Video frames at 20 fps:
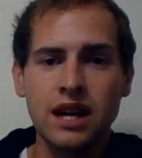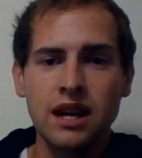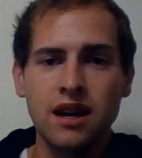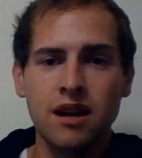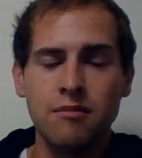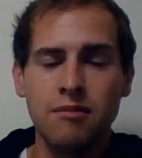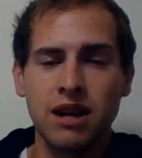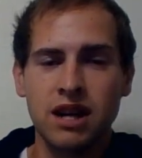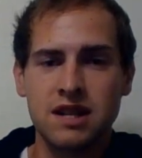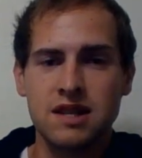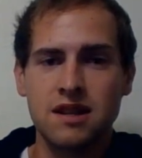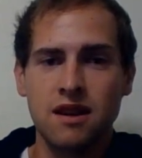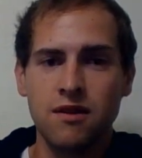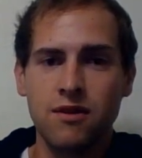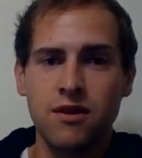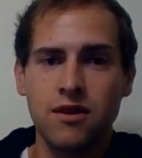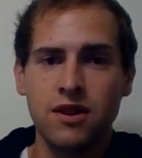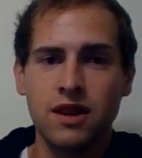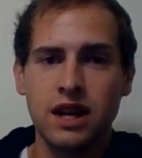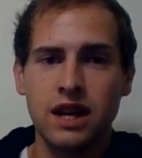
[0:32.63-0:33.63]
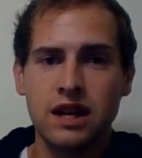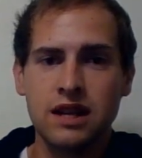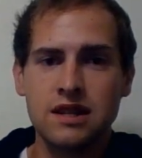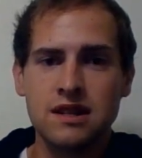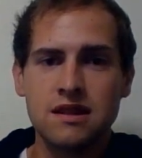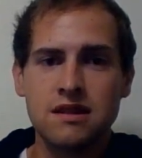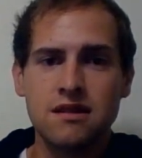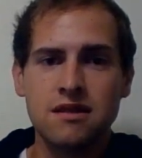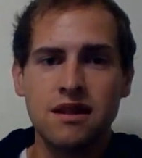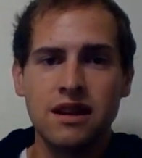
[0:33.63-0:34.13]
amongst other
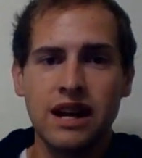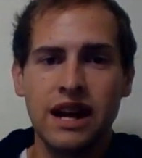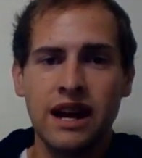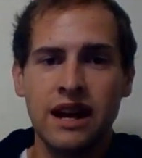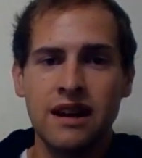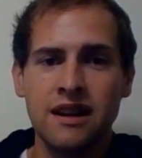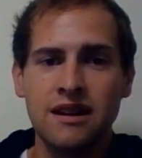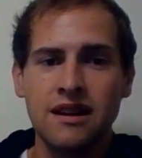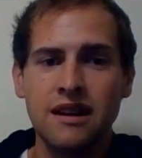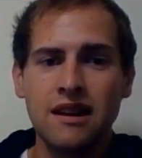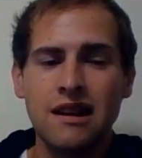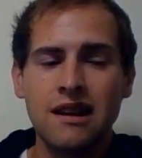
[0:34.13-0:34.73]
things. And